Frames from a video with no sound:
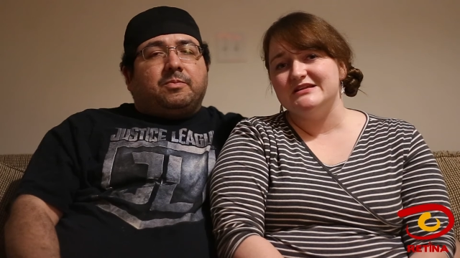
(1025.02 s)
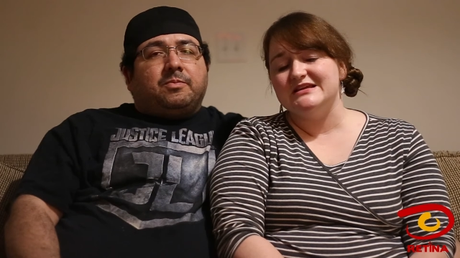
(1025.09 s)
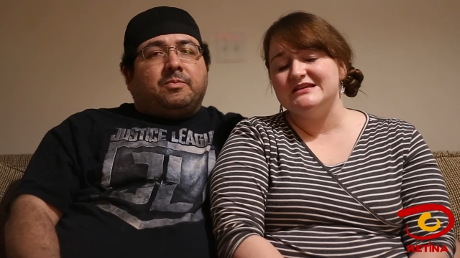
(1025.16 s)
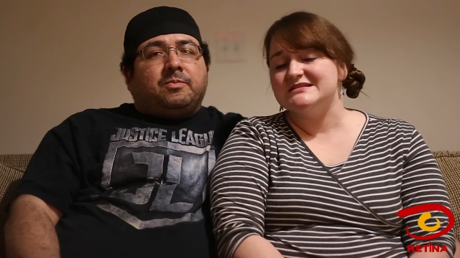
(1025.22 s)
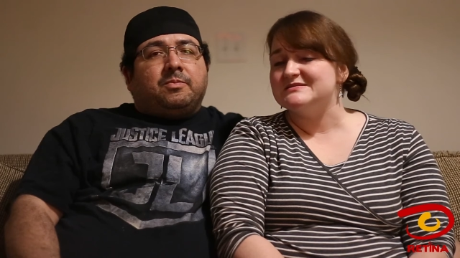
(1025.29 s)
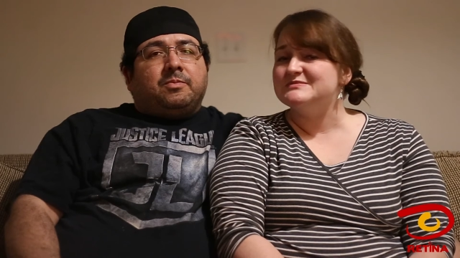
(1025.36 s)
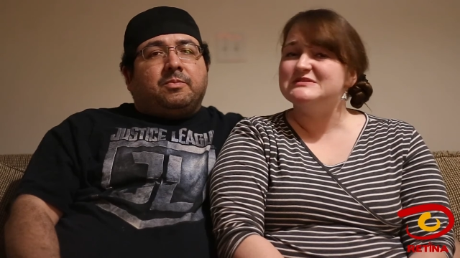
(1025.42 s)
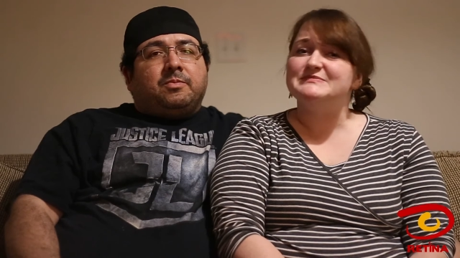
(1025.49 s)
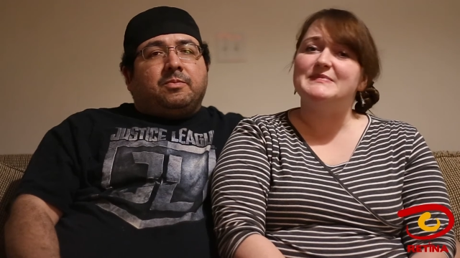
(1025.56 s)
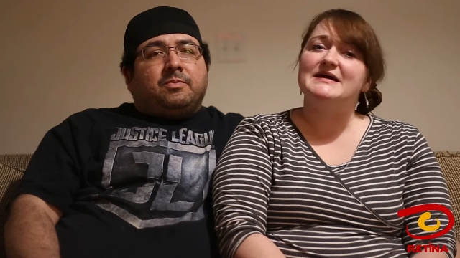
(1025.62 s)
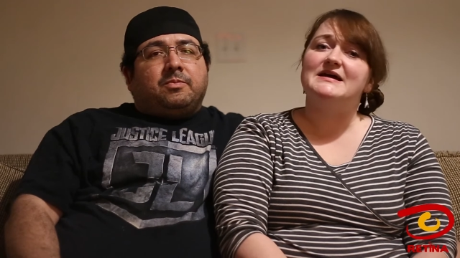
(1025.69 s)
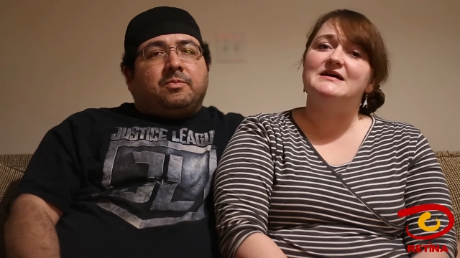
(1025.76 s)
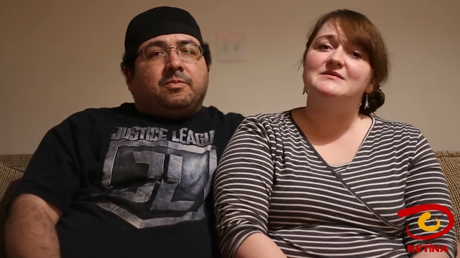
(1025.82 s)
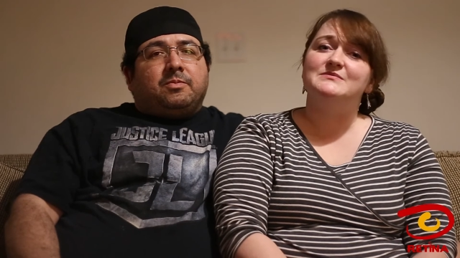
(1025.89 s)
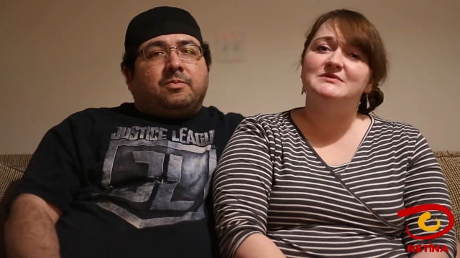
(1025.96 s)
Speaker 1: eat some
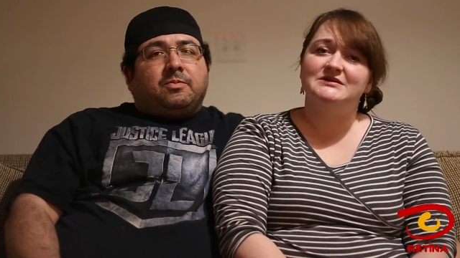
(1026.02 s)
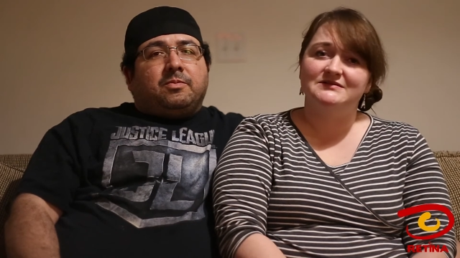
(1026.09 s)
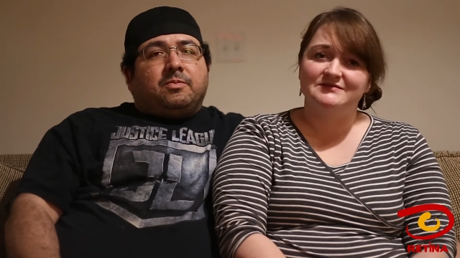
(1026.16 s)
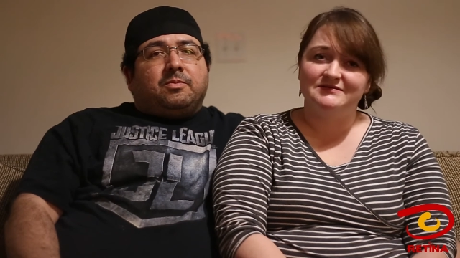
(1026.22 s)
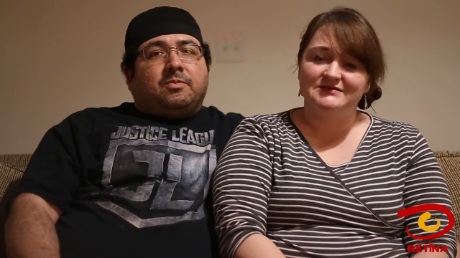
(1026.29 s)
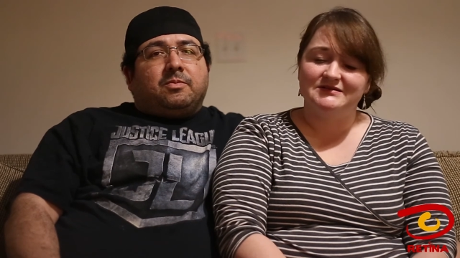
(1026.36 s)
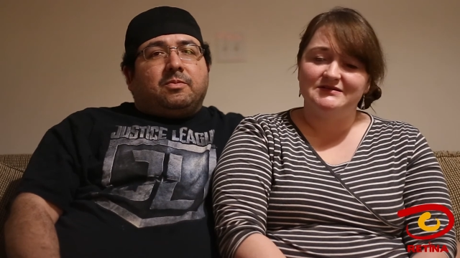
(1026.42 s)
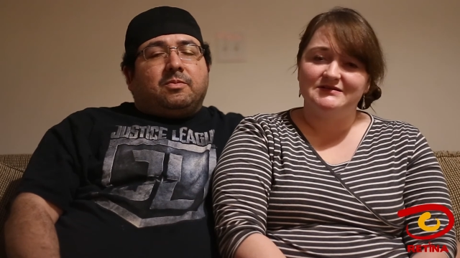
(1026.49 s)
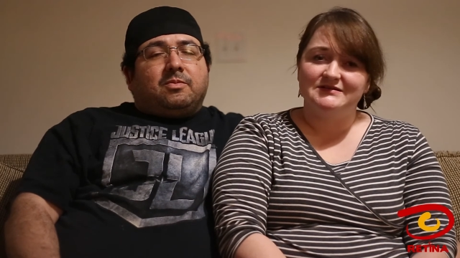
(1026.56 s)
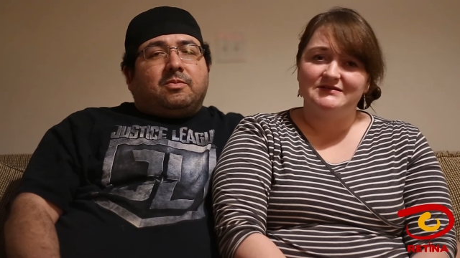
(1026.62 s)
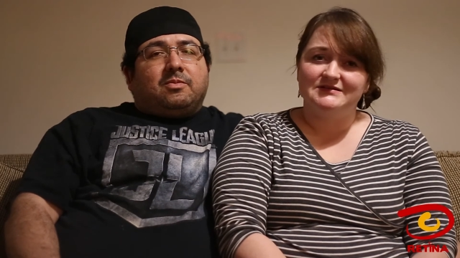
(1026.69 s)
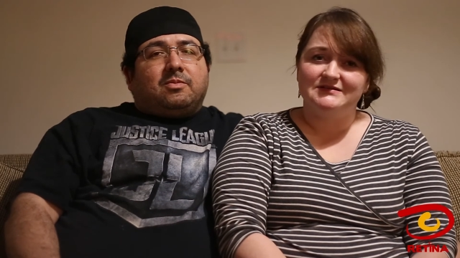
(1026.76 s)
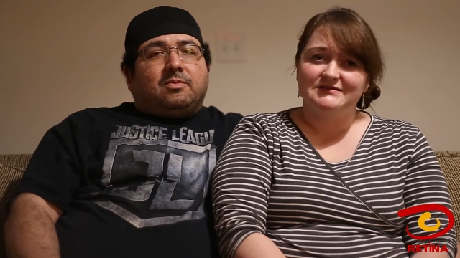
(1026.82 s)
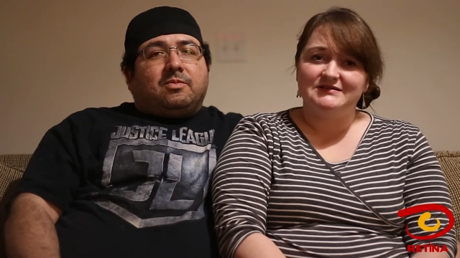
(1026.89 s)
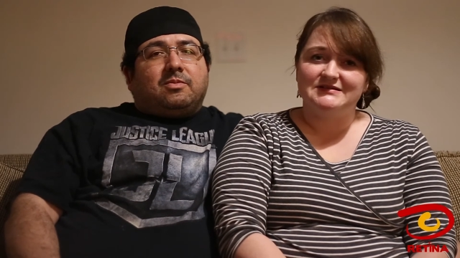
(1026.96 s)
Spam,
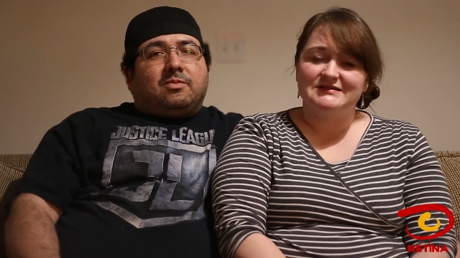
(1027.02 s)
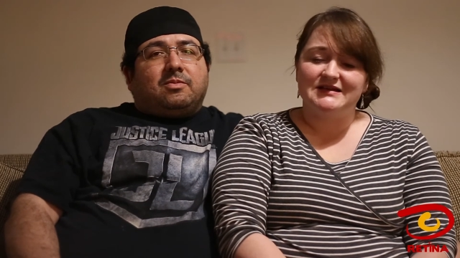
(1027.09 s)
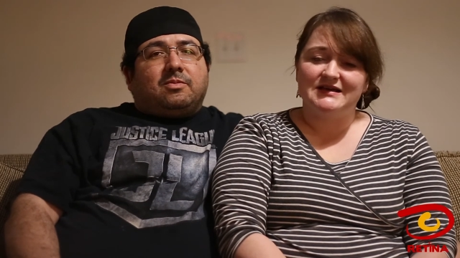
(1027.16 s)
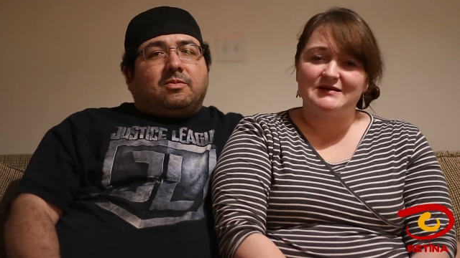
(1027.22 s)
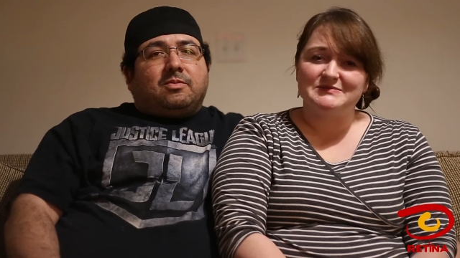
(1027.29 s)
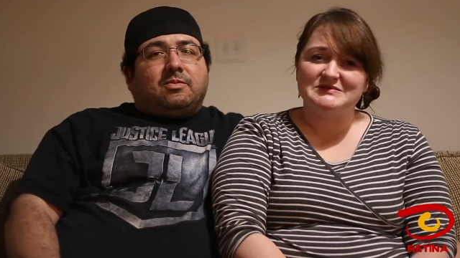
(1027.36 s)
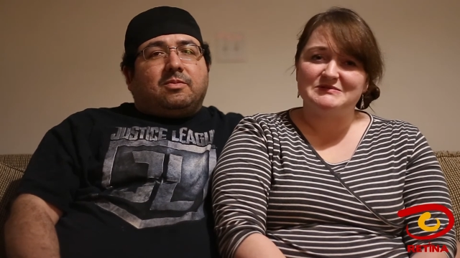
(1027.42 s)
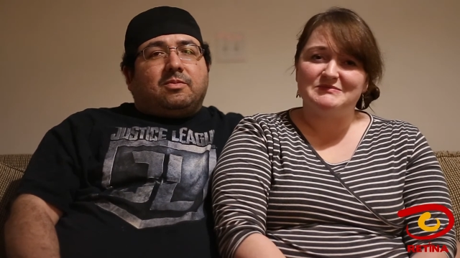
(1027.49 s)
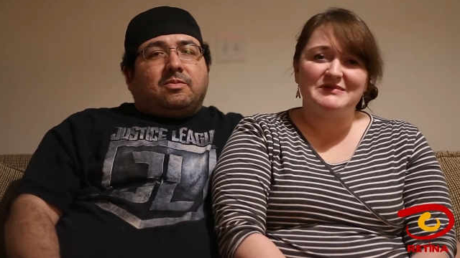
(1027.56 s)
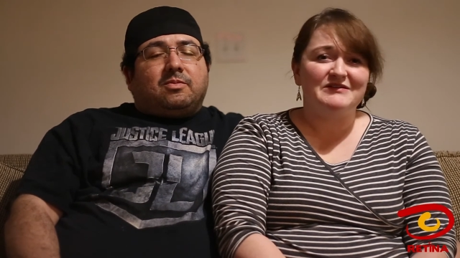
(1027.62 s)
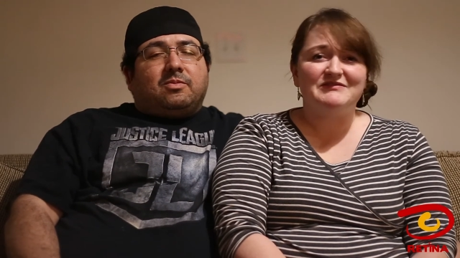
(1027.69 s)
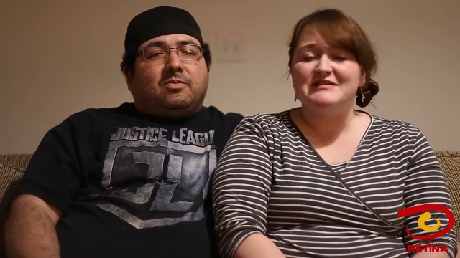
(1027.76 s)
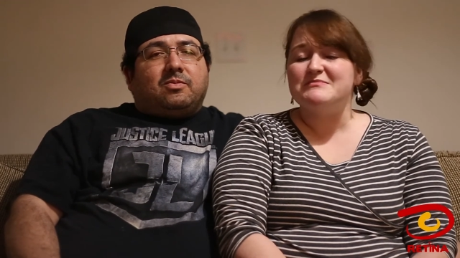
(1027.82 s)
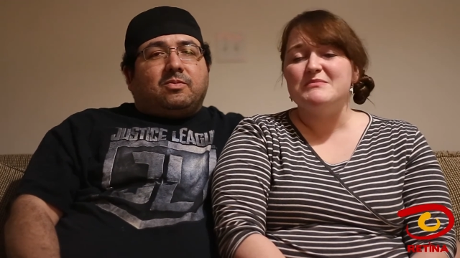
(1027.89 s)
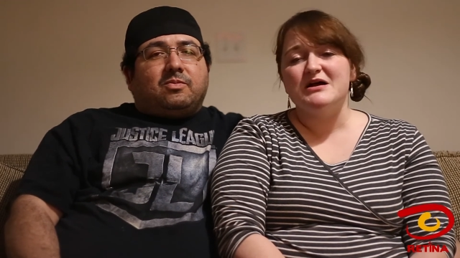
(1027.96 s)
dig up some
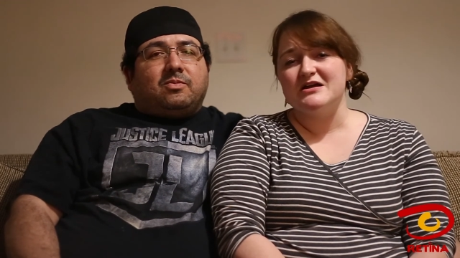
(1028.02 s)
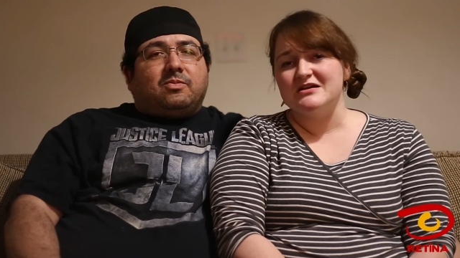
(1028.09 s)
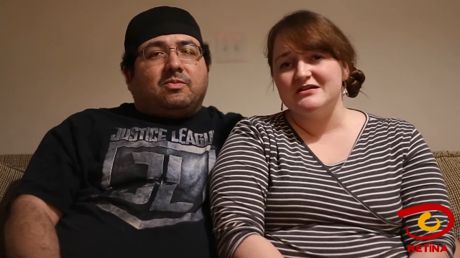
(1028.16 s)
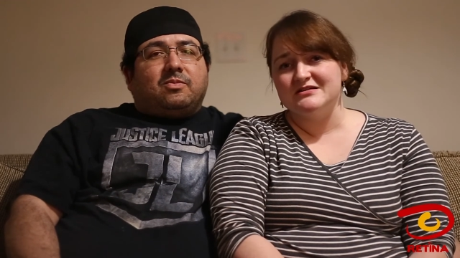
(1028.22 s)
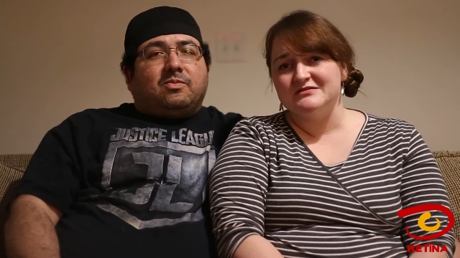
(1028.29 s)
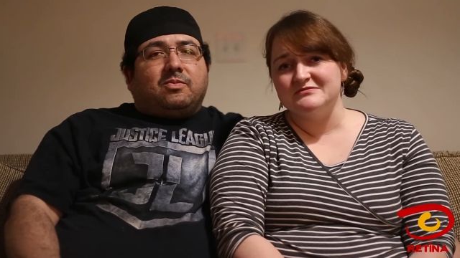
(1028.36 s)
lovely muck,